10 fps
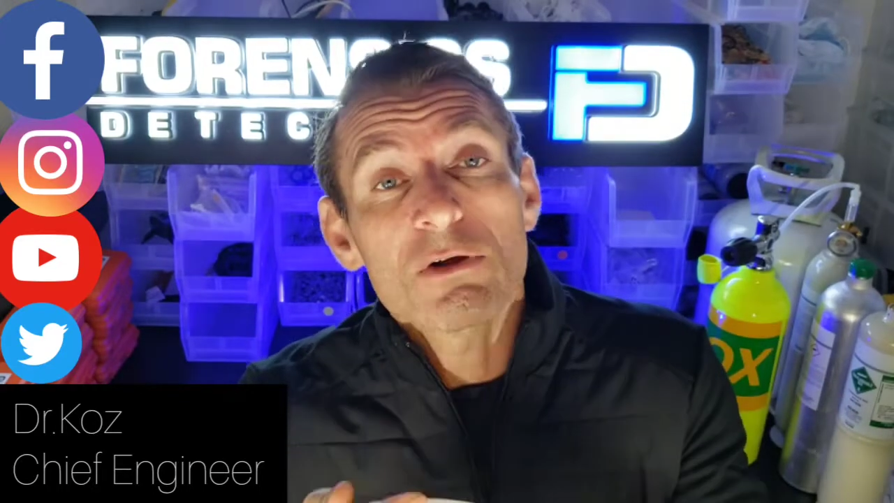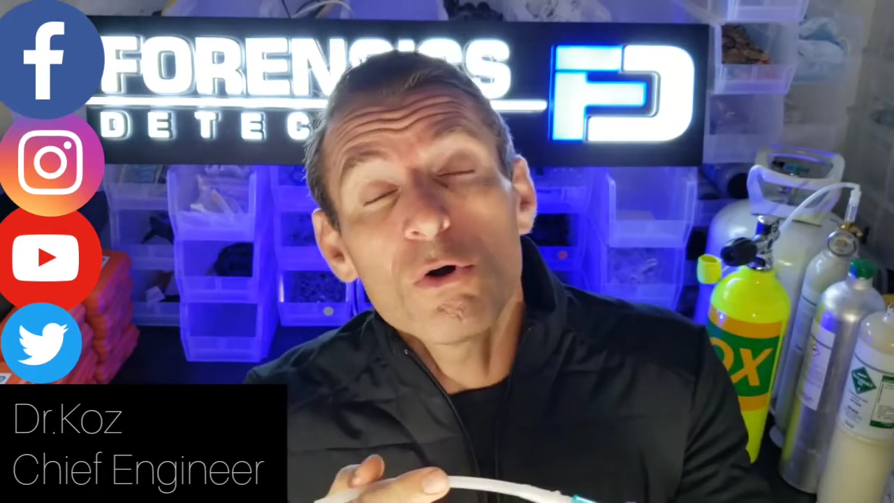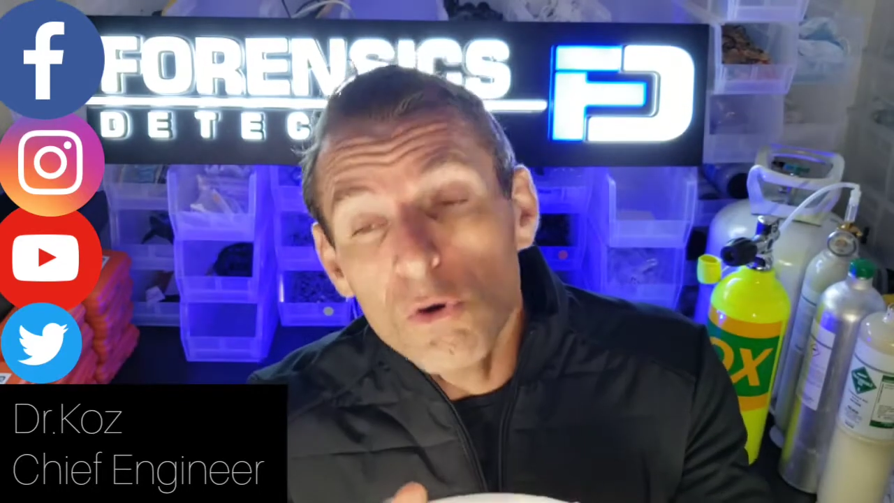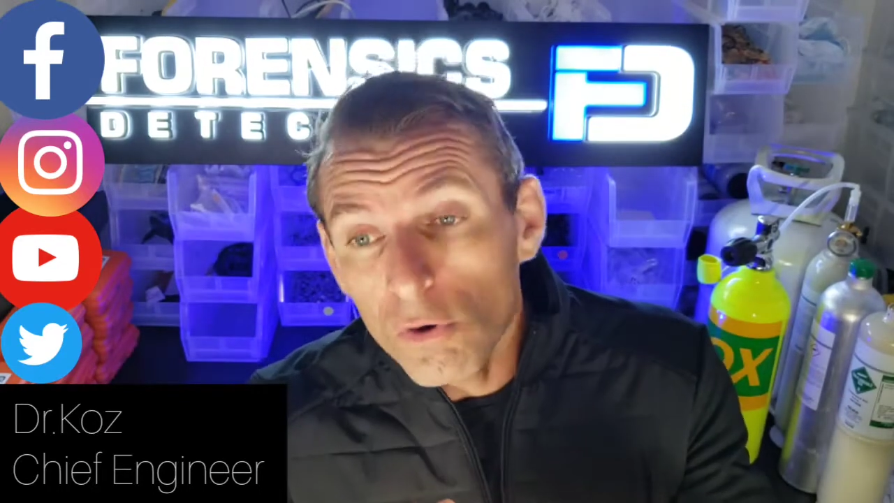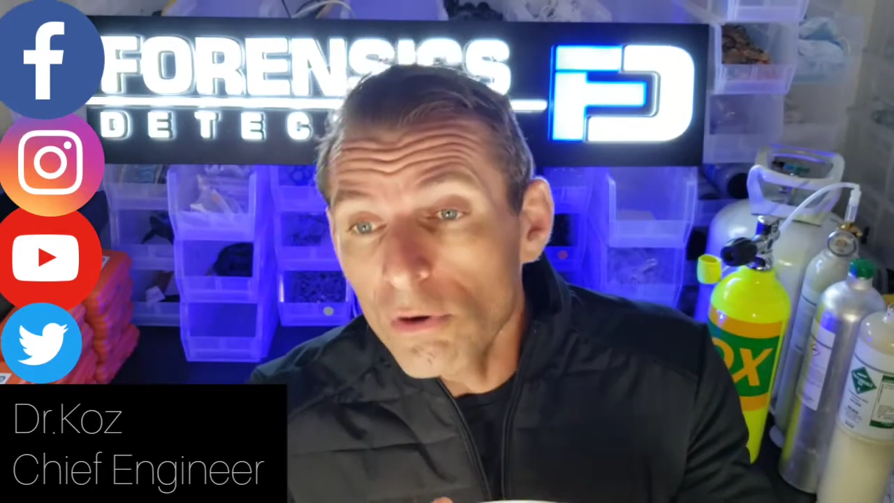
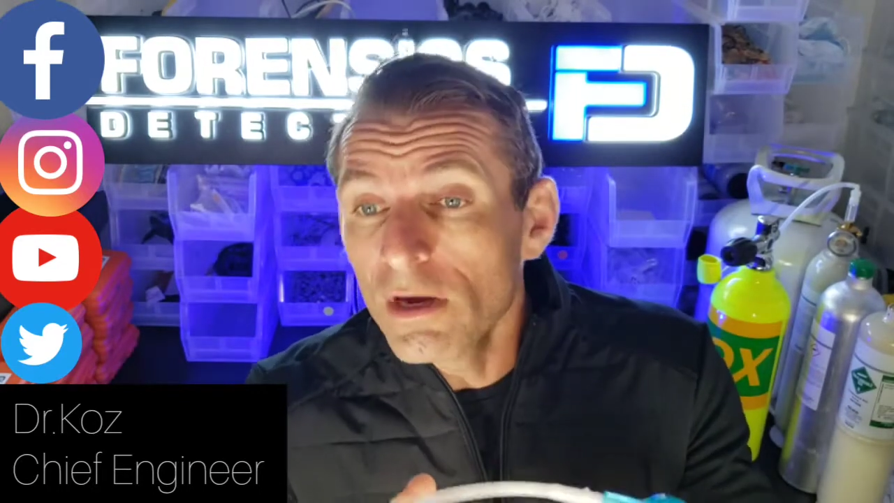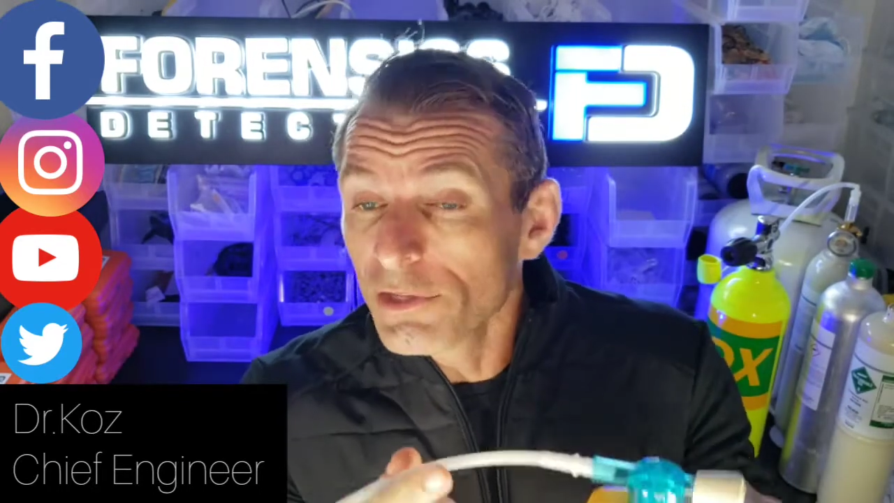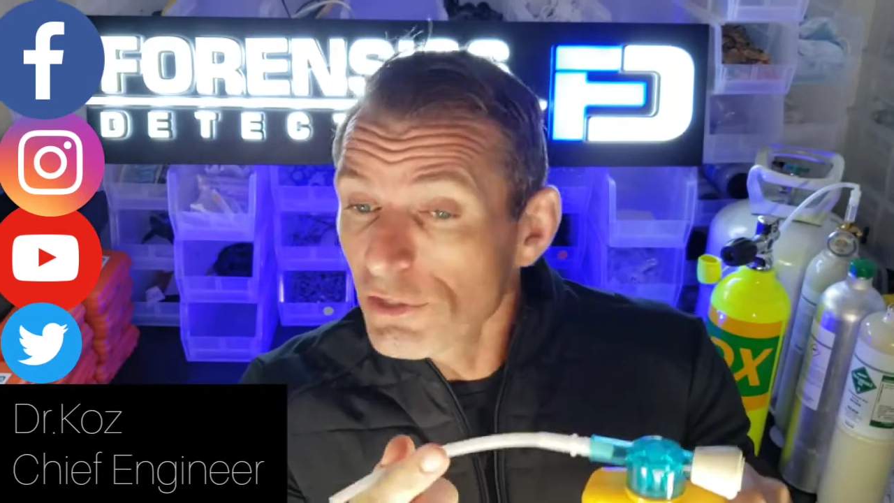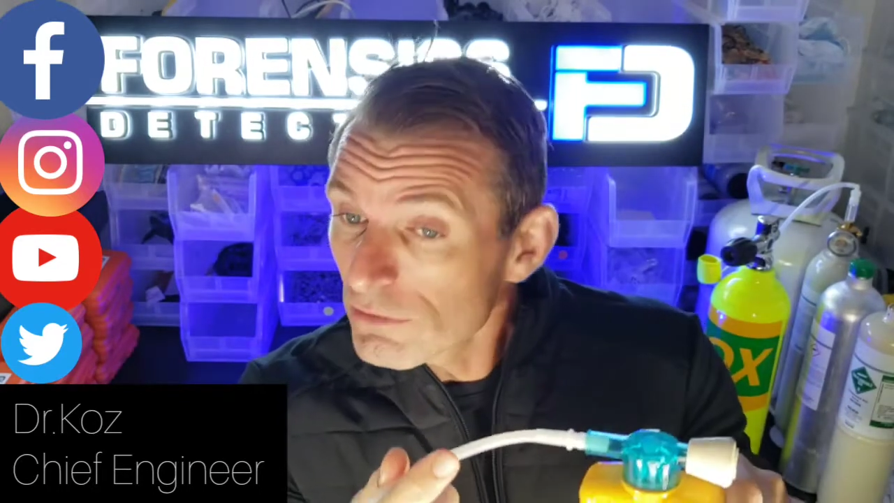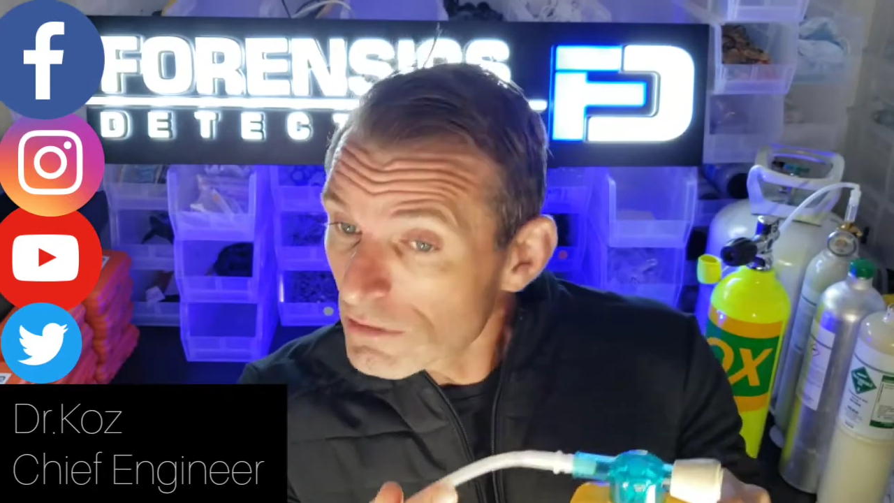or
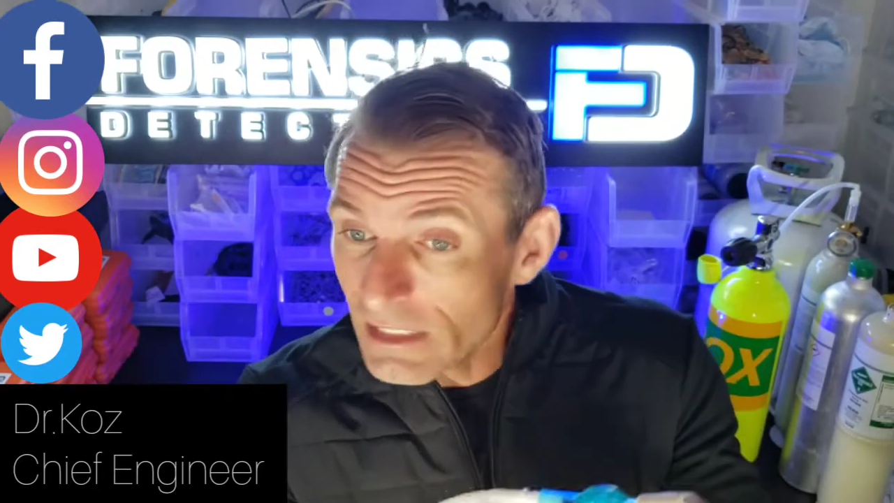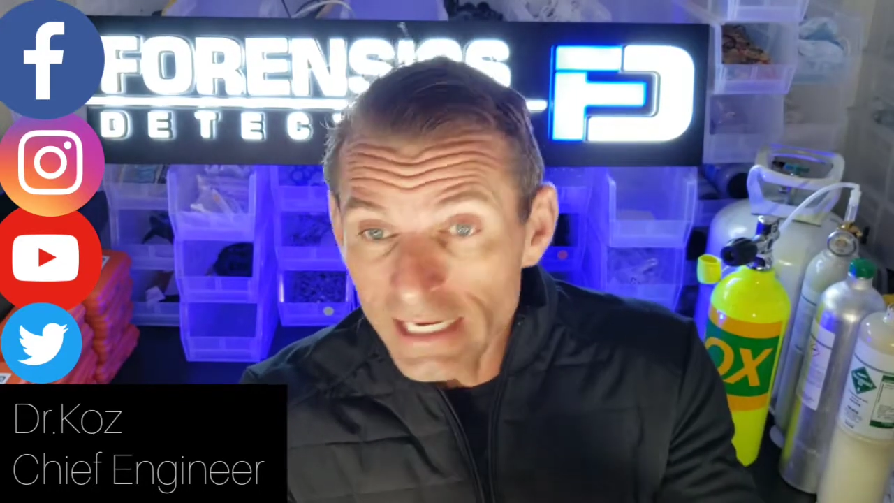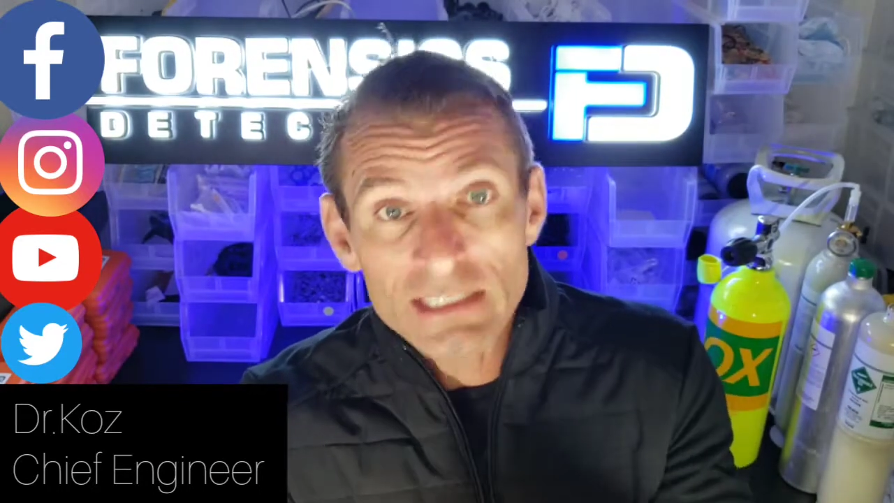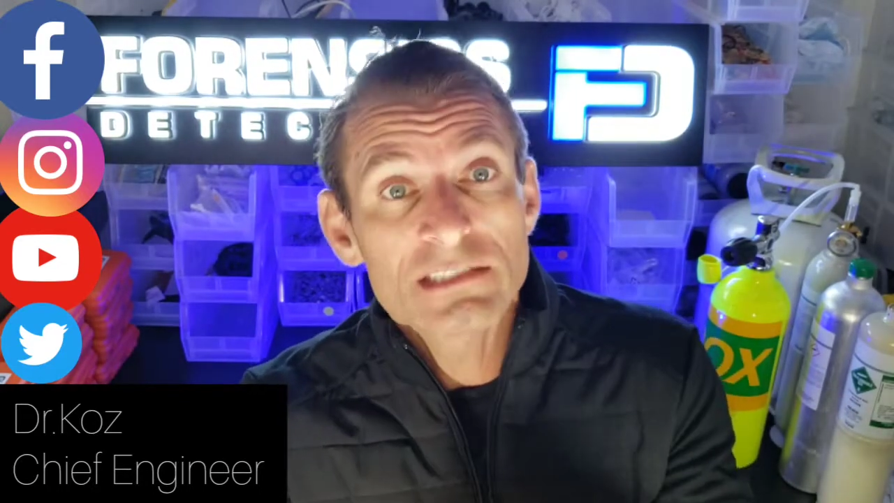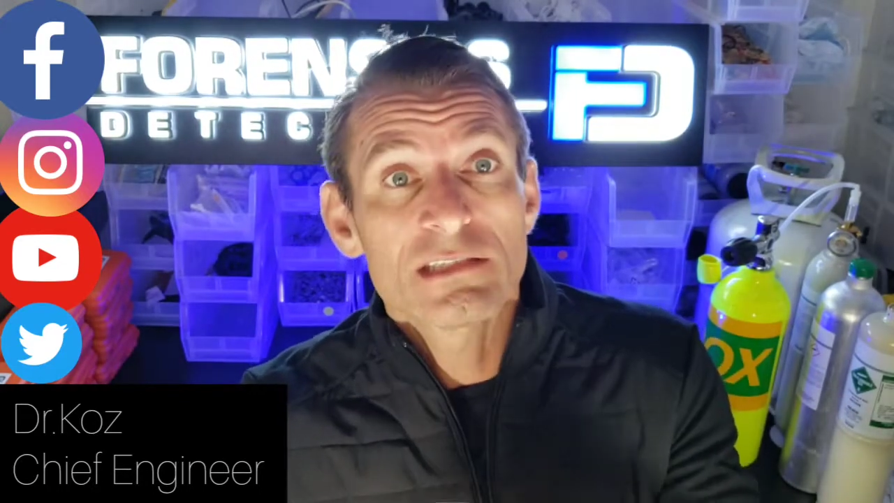you can
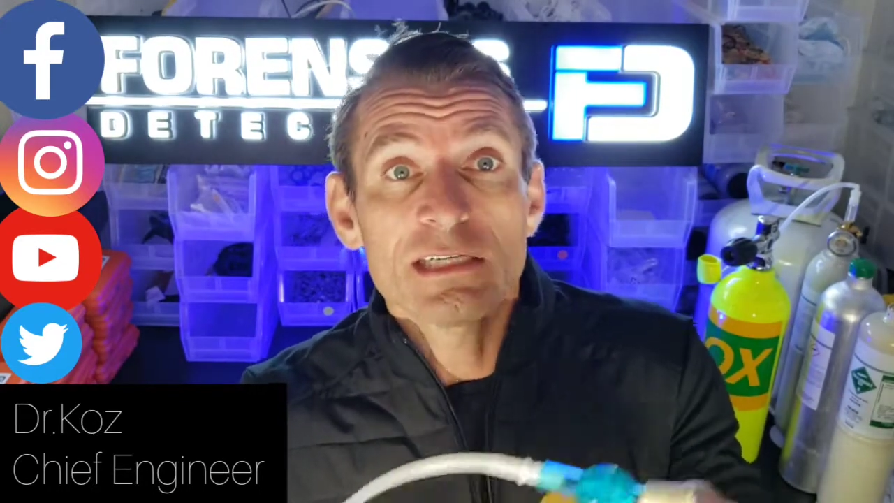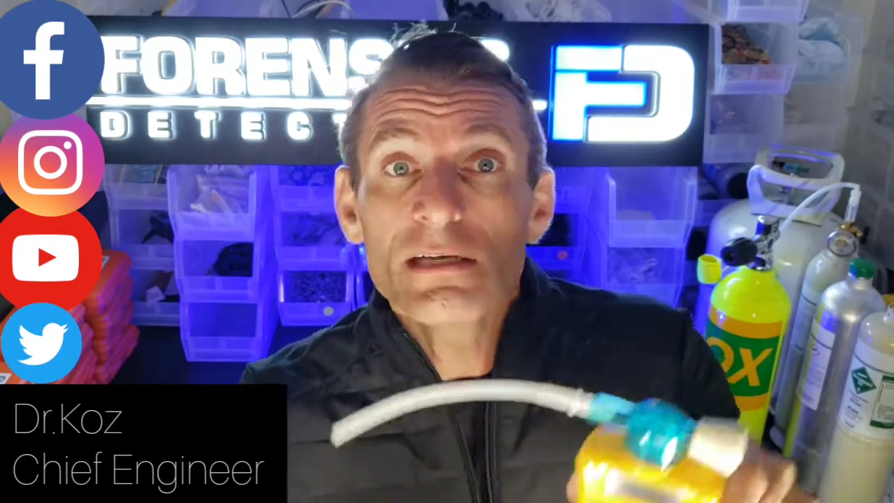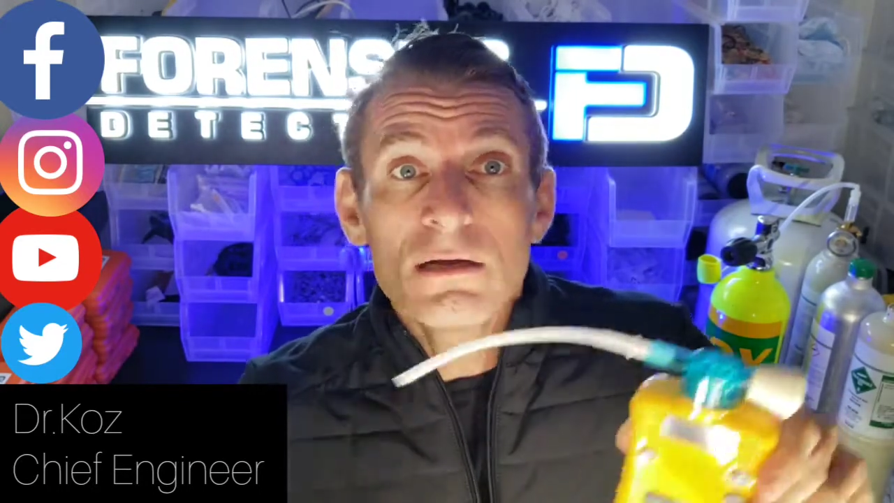test the